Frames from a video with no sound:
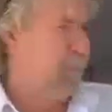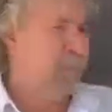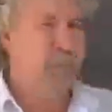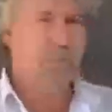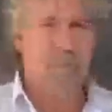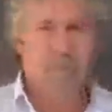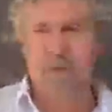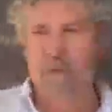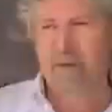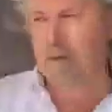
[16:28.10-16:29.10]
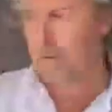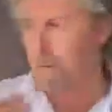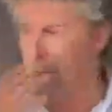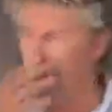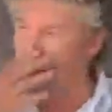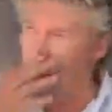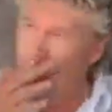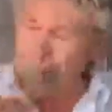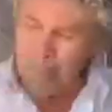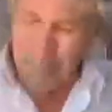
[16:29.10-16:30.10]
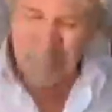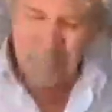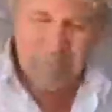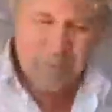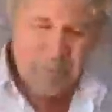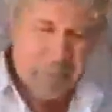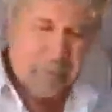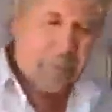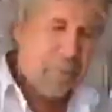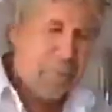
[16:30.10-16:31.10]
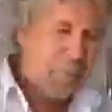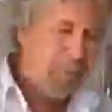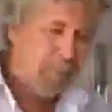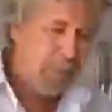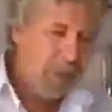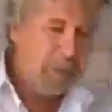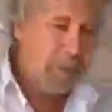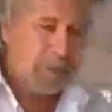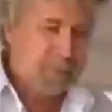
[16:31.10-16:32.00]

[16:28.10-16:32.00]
of the boat, as in to arrange a pre-purchase